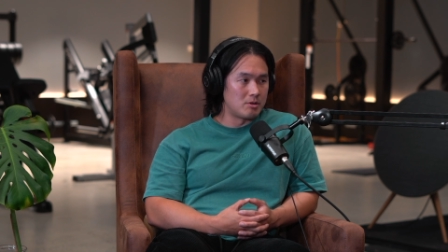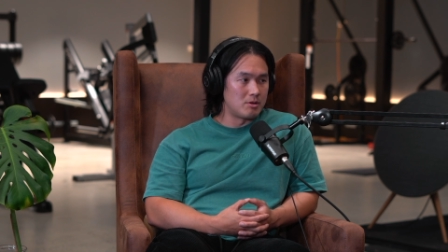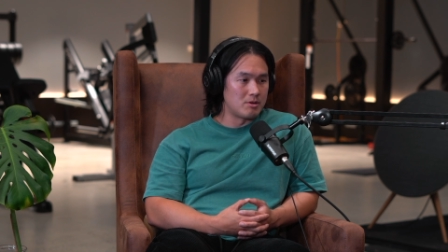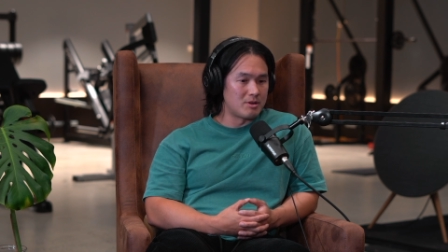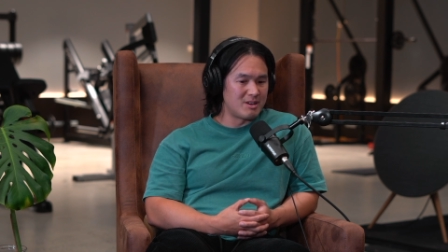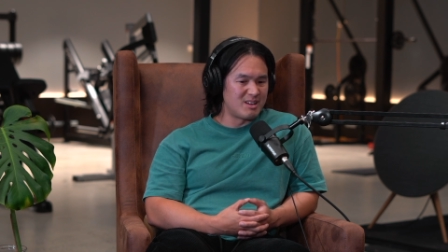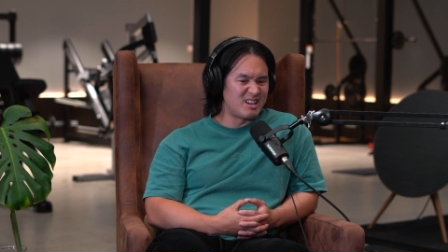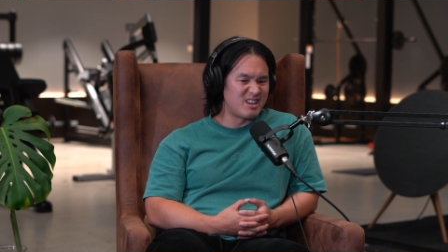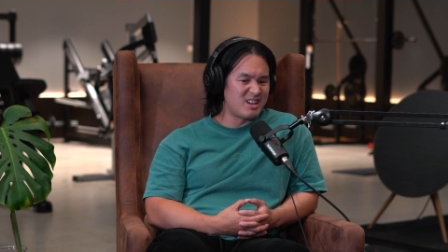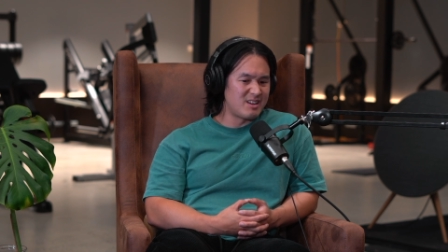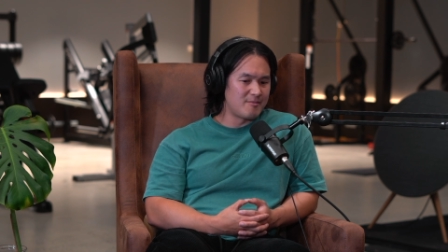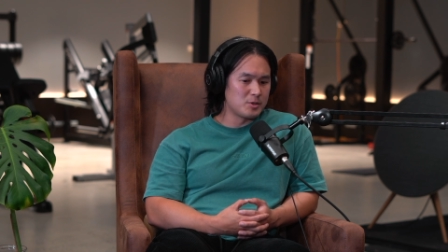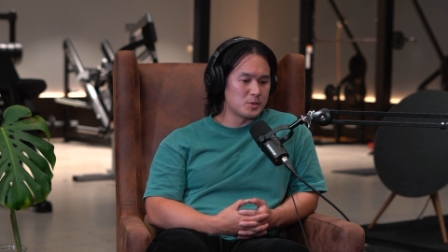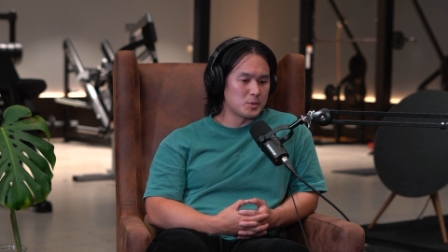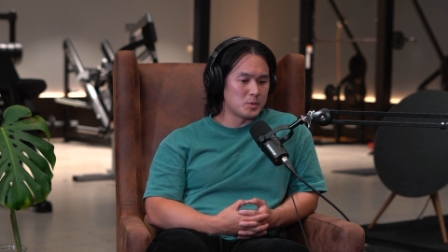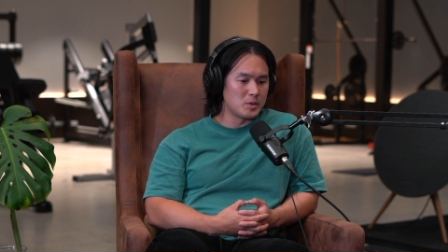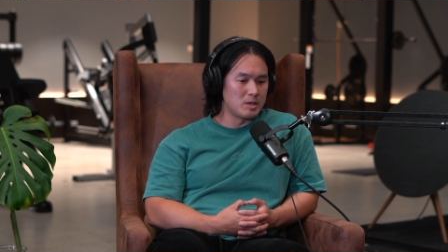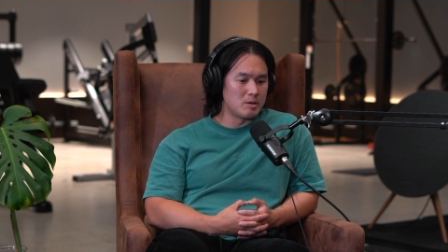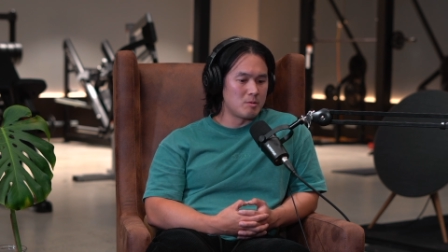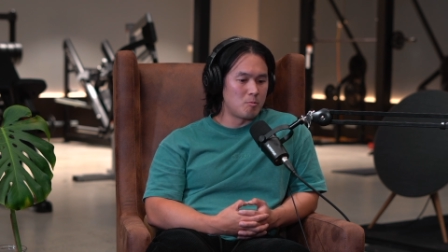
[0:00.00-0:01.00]
on
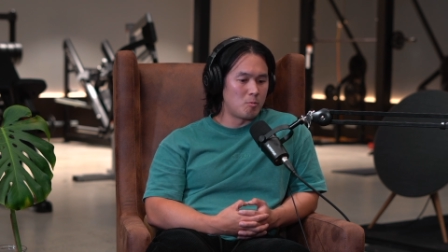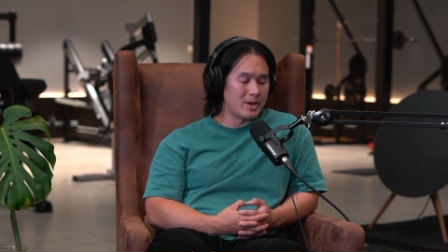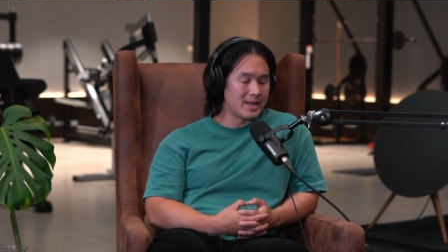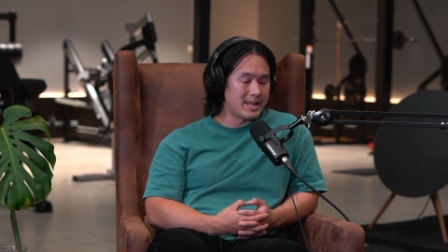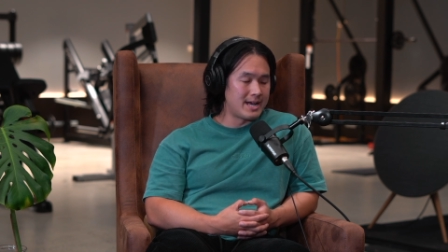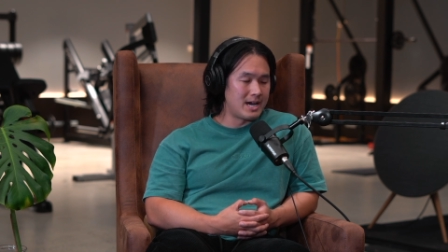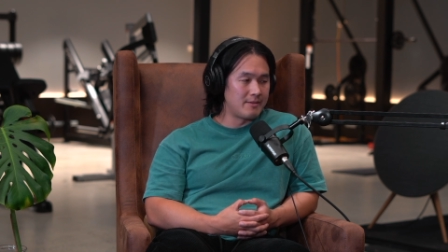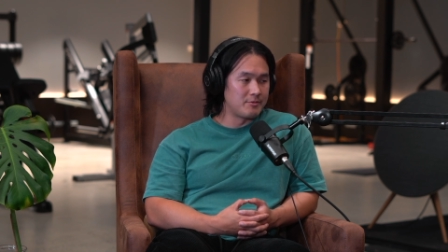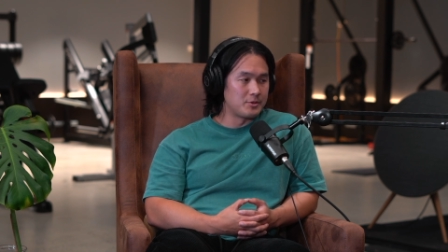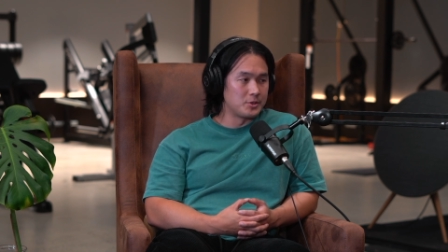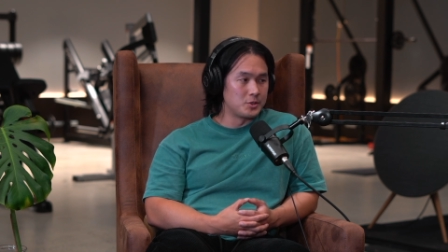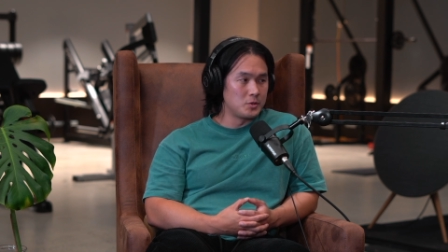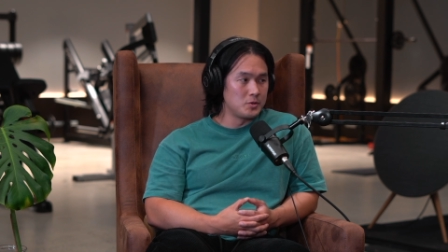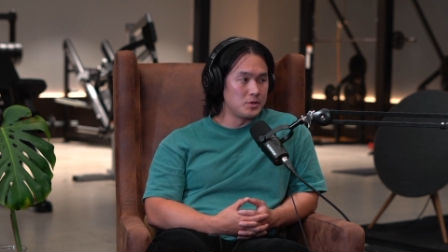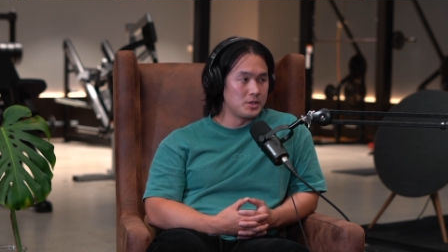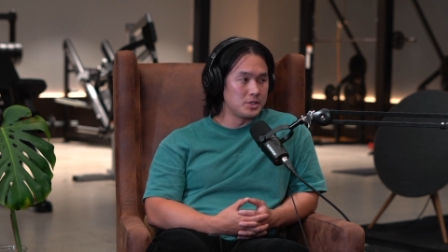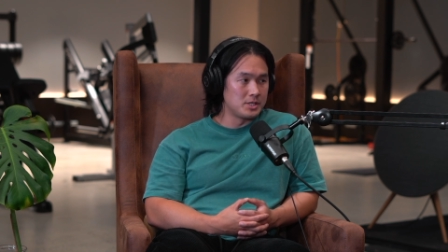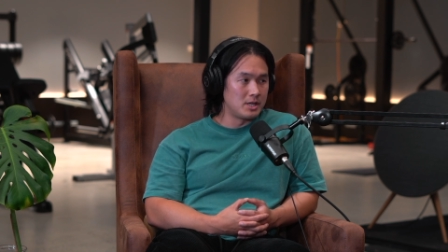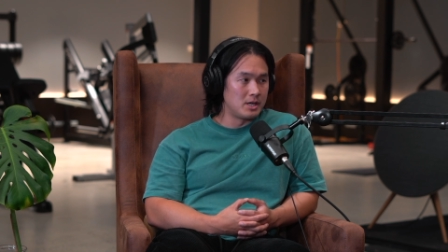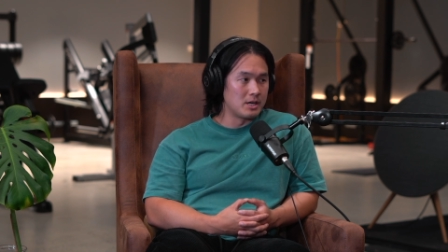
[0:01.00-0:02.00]
average between 1.5 to
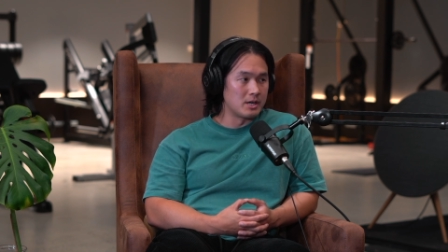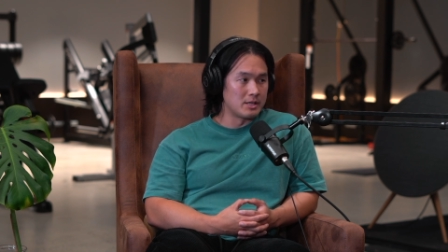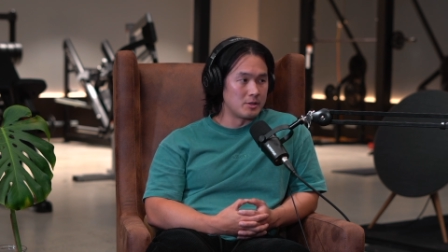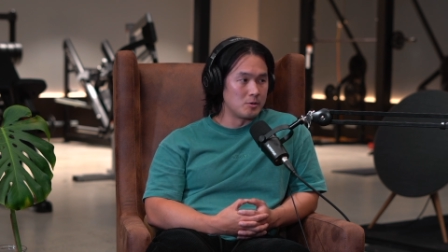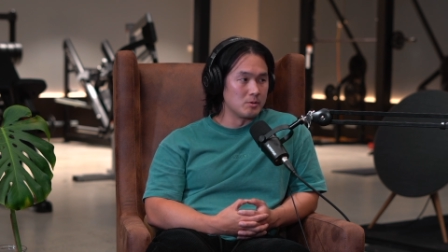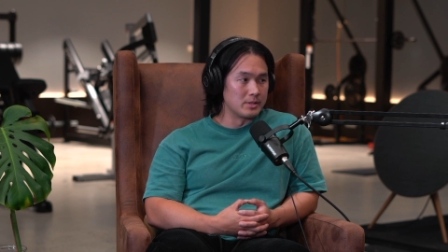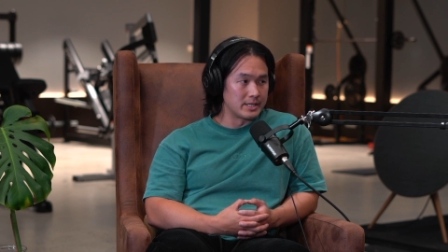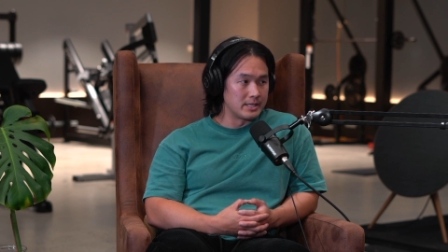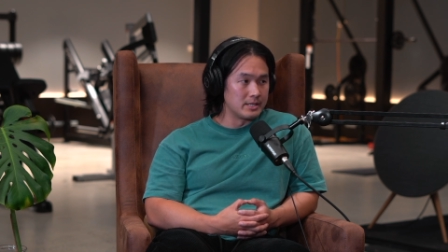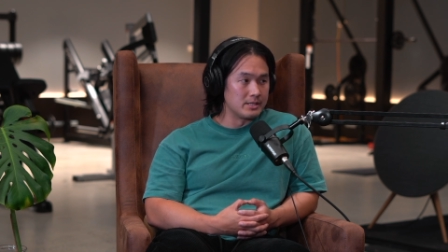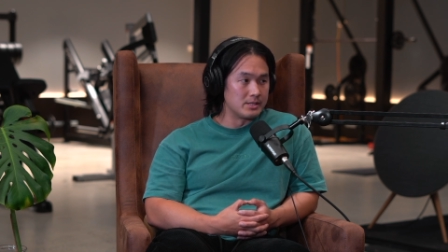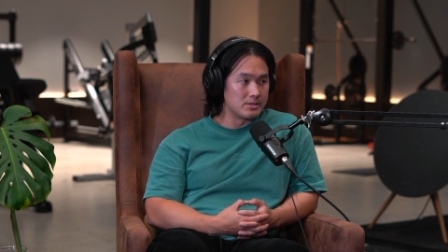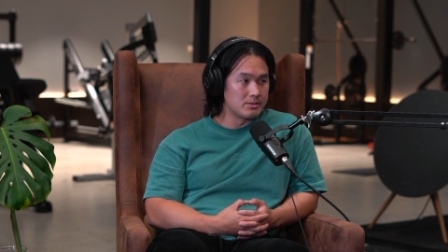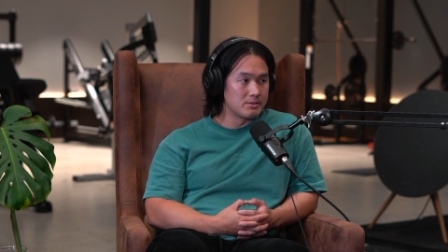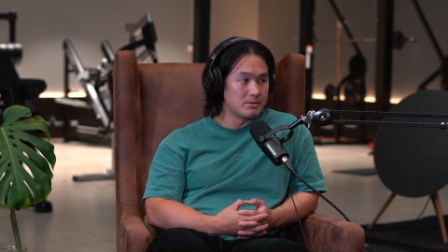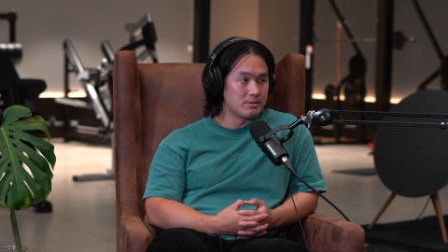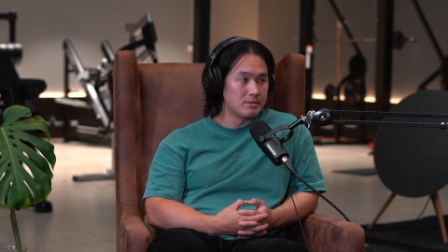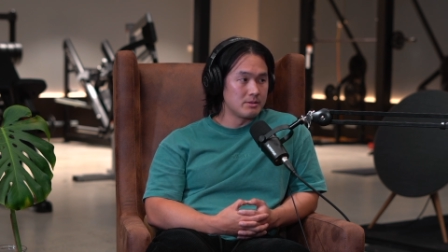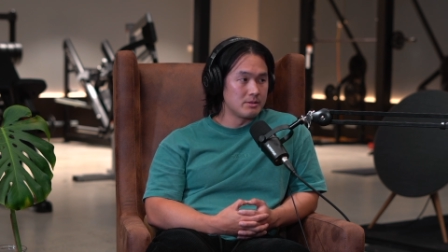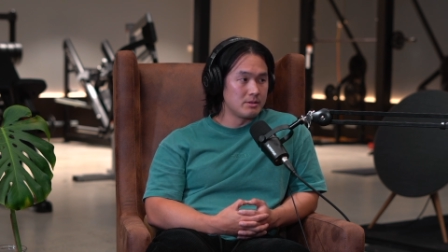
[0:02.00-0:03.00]
2 years younger than all the
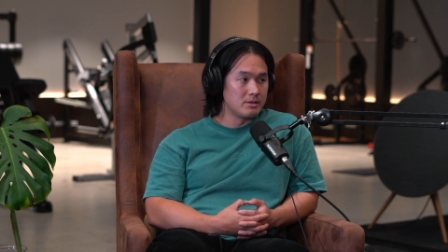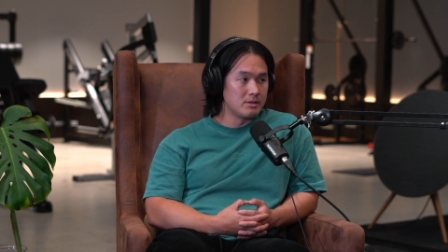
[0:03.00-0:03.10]
kids,